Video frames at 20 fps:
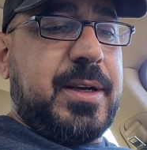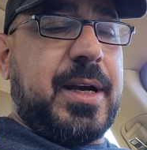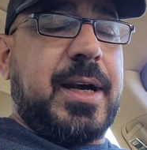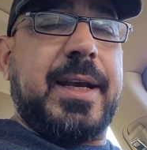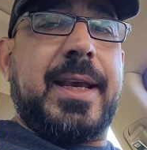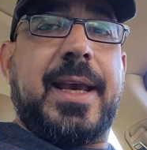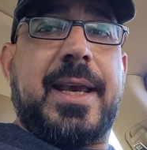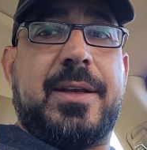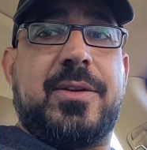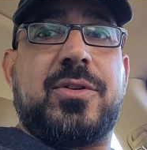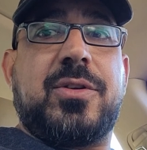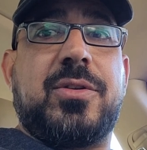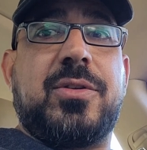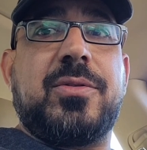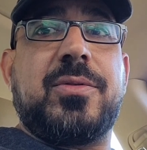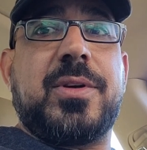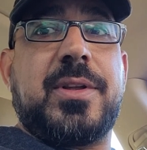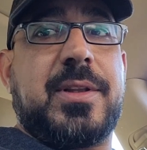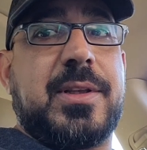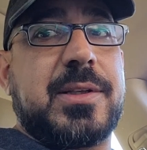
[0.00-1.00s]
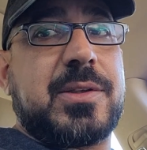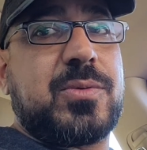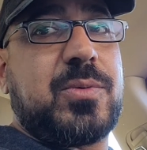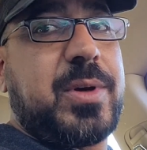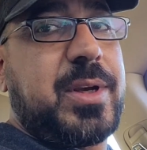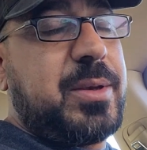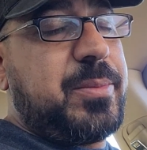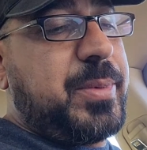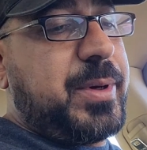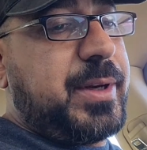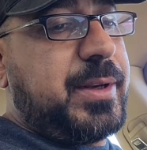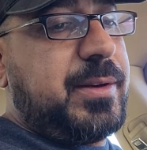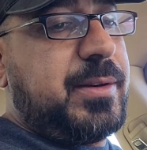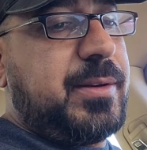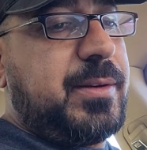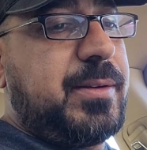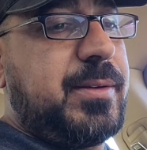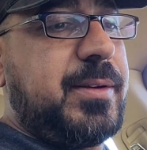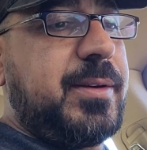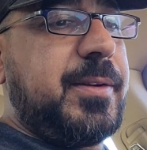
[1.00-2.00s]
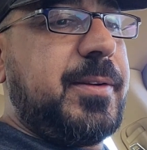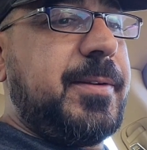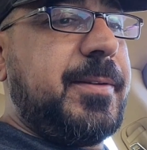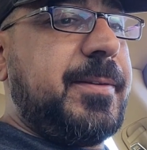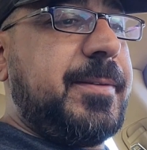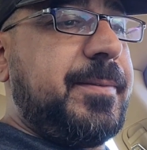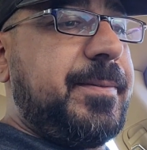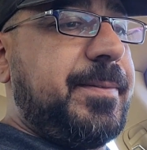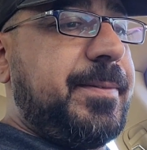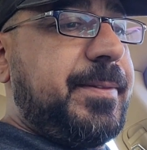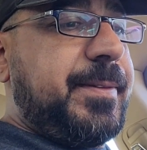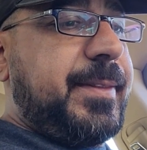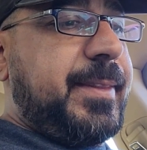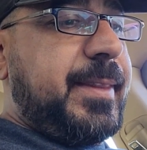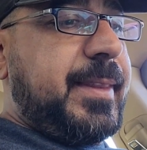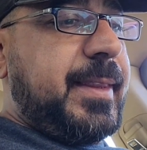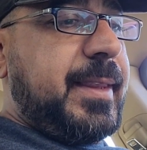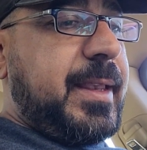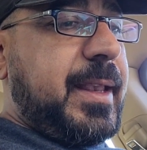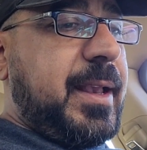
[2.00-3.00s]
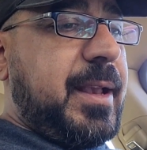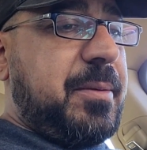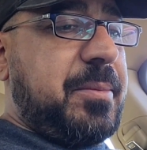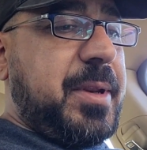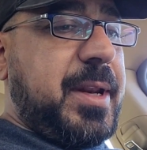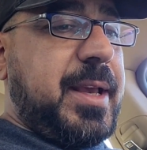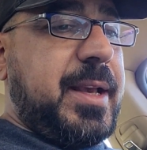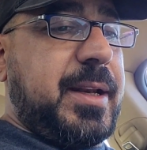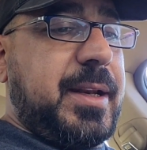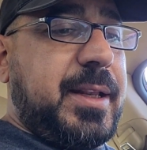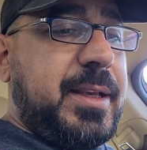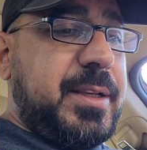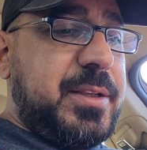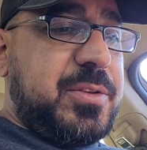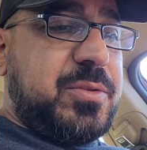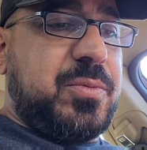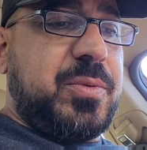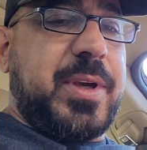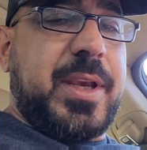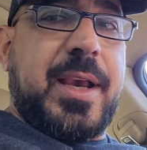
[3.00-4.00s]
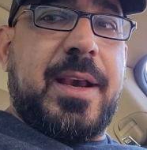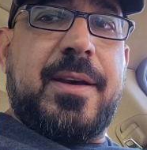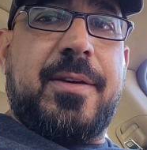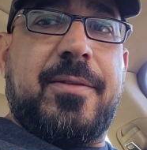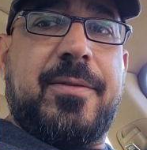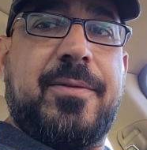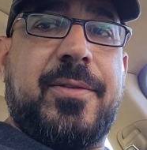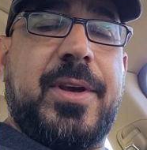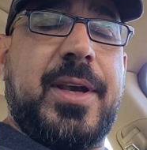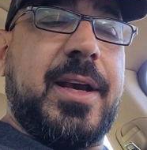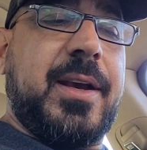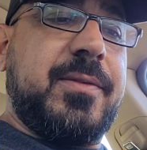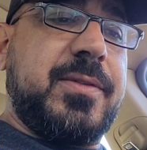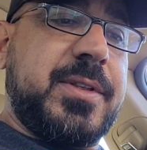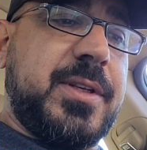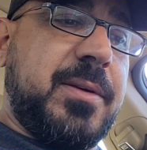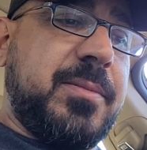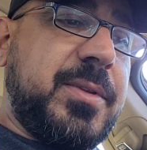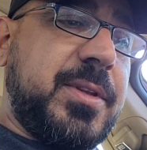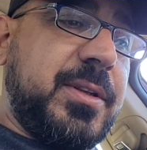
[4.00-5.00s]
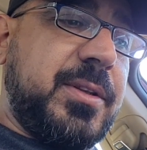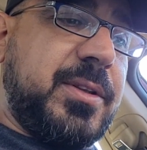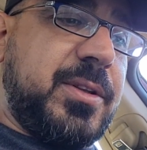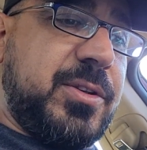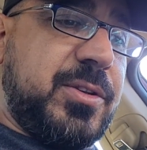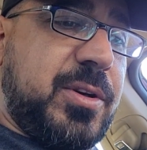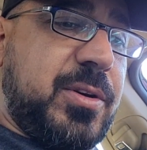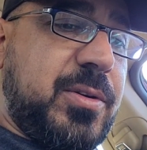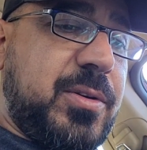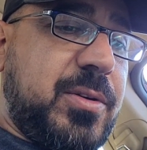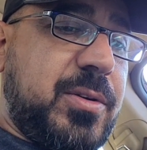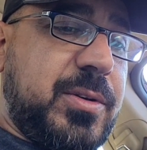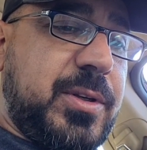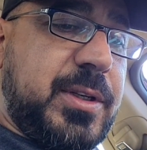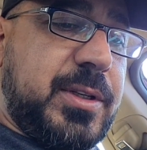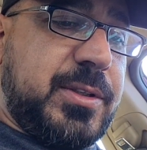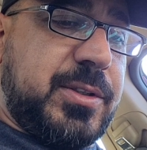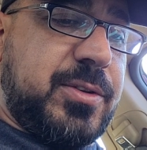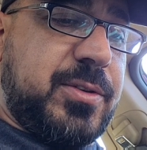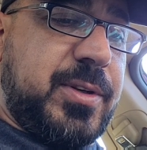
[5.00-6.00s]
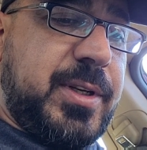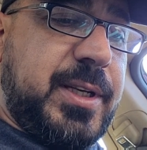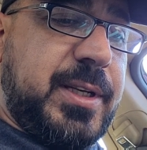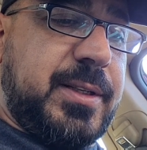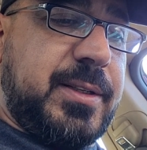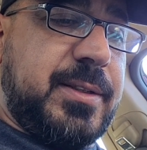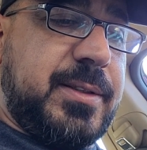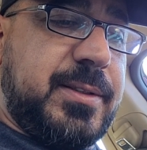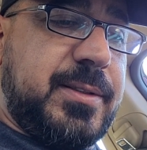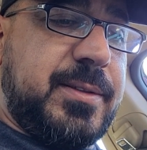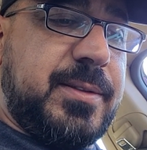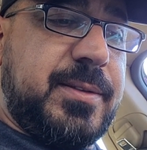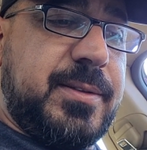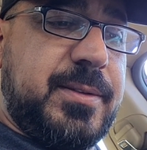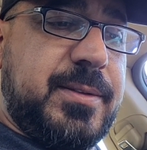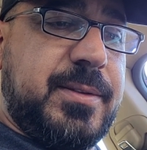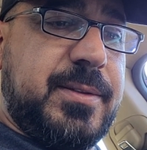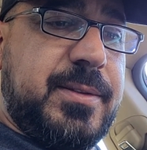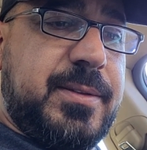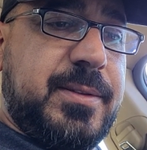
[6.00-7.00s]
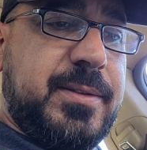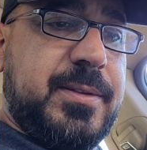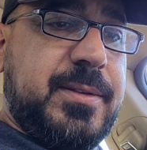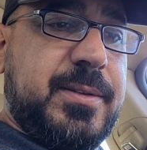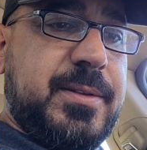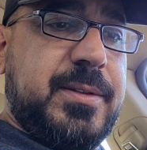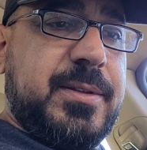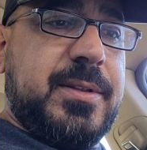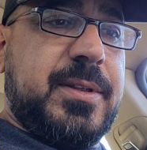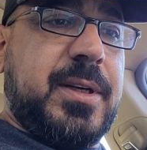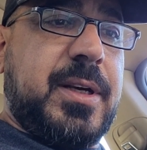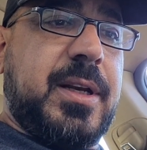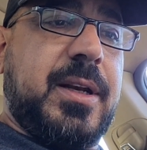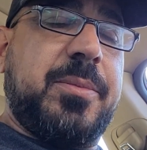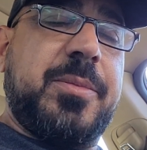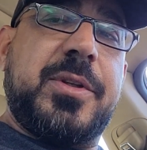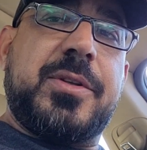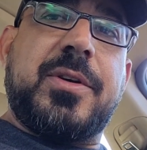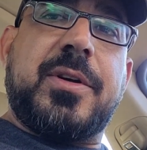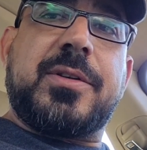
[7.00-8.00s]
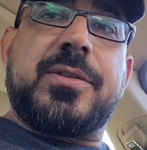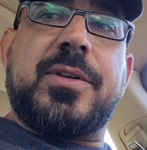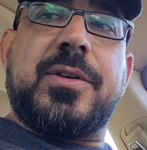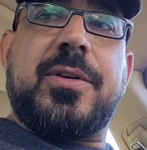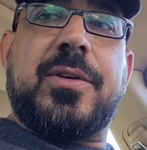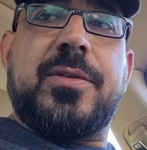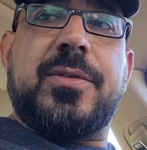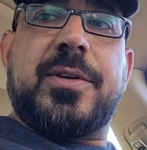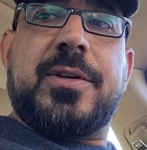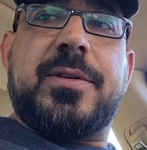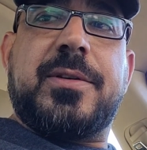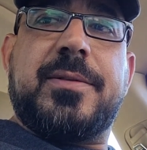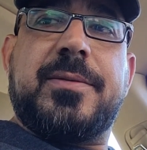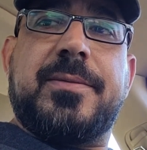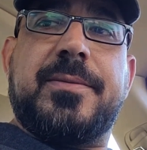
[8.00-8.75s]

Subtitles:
I hate to do it this way, but I mean, at least we have something to show on the screen. All right, let me talk to the owner.